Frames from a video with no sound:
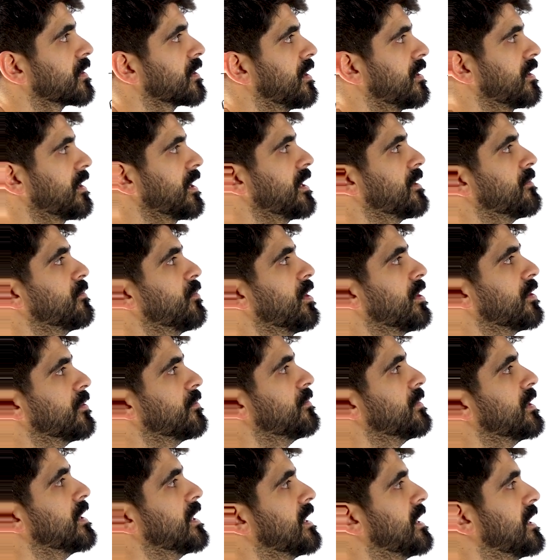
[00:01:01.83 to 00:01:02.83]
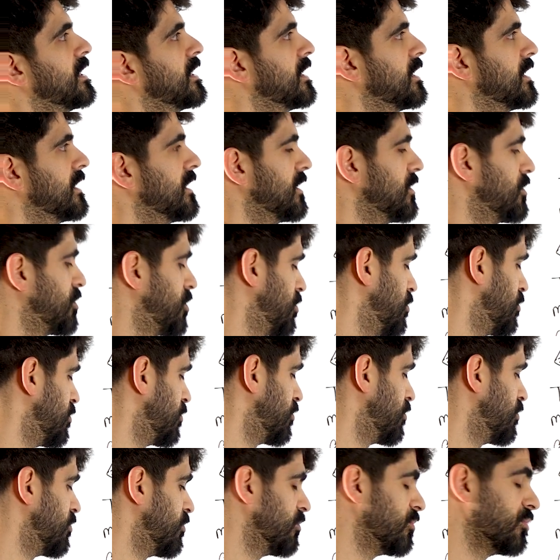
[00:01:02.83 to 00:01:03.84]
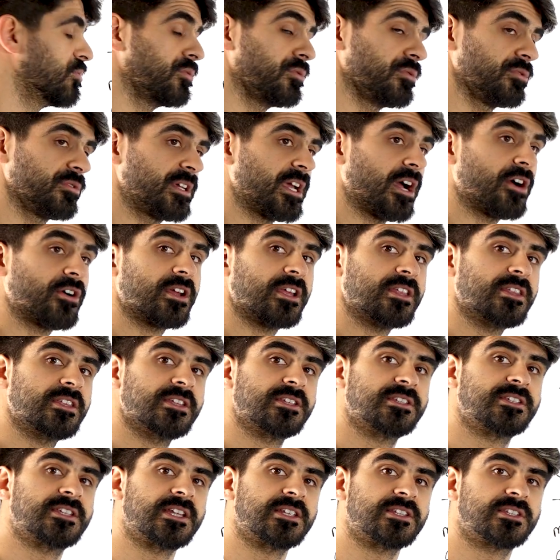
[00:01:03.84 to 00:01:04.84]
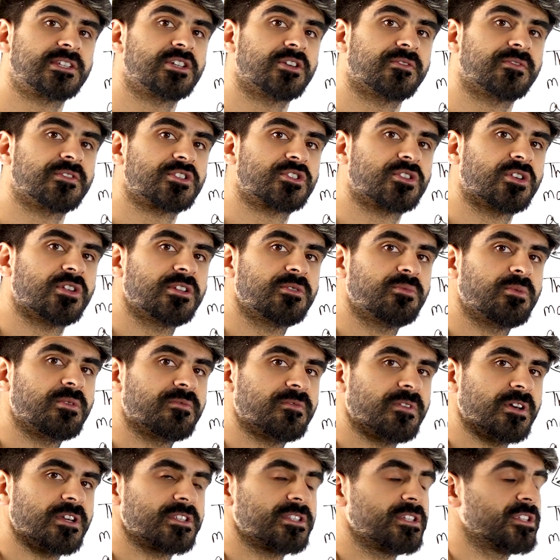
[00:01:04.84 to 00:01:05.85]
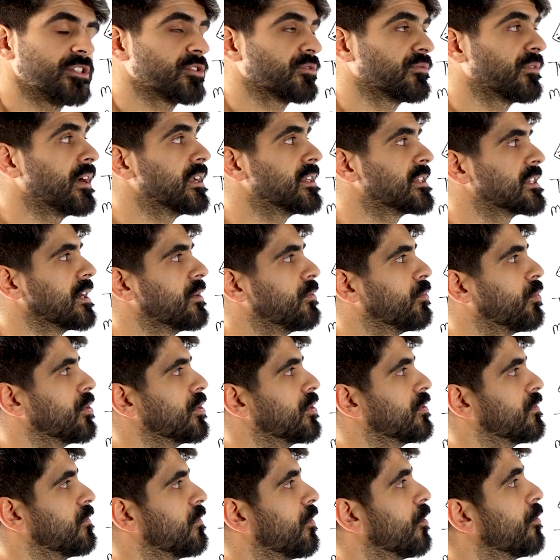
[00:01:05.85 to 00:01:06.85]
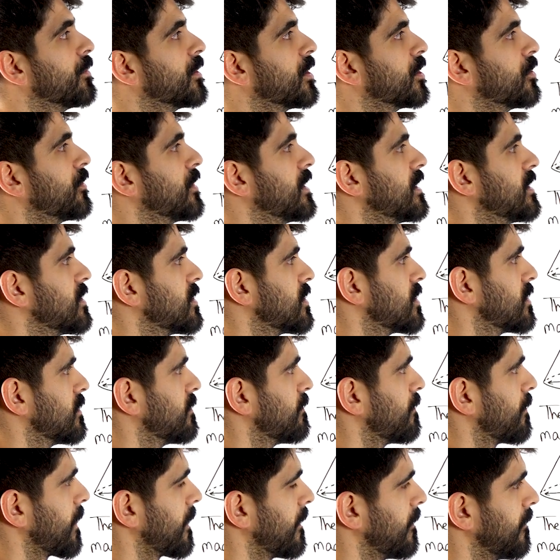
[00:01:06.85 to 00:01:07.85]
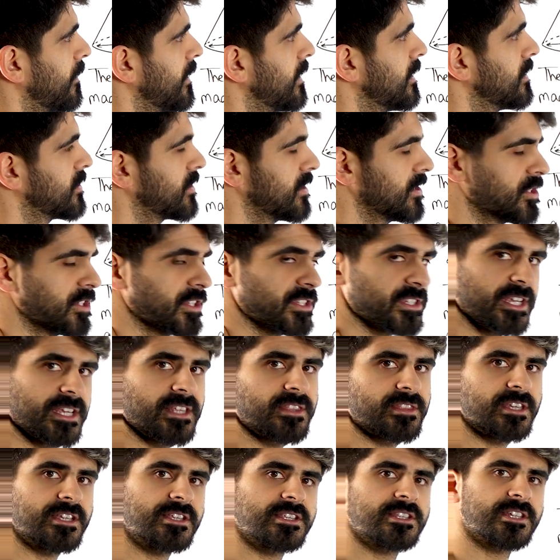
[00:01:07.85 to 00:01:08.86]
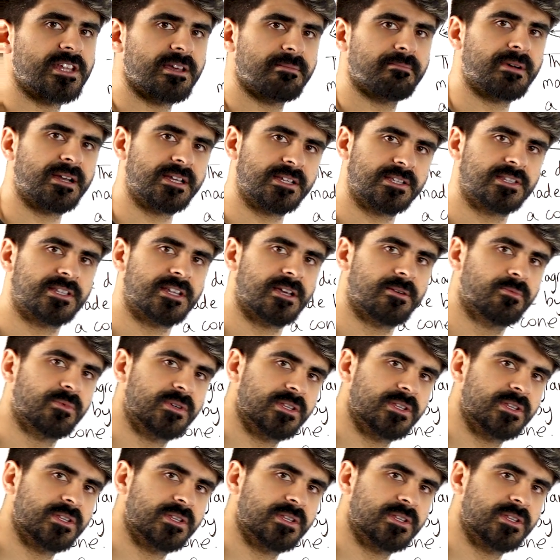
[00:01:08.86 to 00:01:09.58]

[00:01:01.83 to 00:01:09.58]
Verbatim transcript: Okay, well, to calculate the density of a solid, we first need to write down what the formula is. All right, so let's just take things step by step.